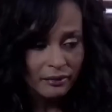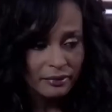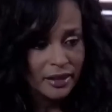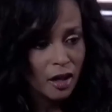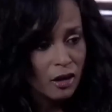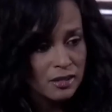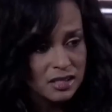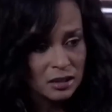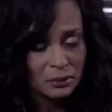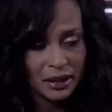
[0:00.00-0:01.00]
And then I
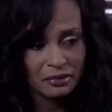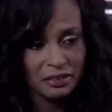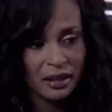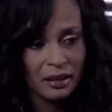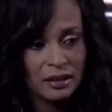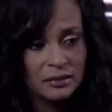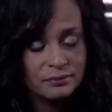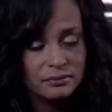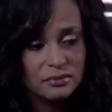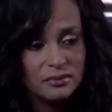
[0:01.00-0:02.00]
asked him if
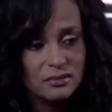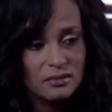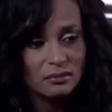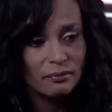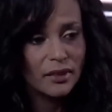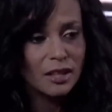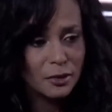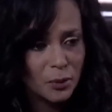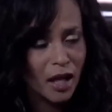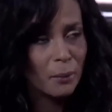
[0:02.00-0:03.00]
if
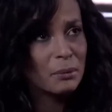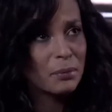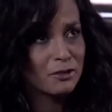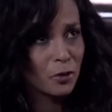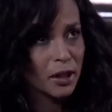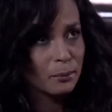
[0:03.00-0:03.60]
he would help me pay for an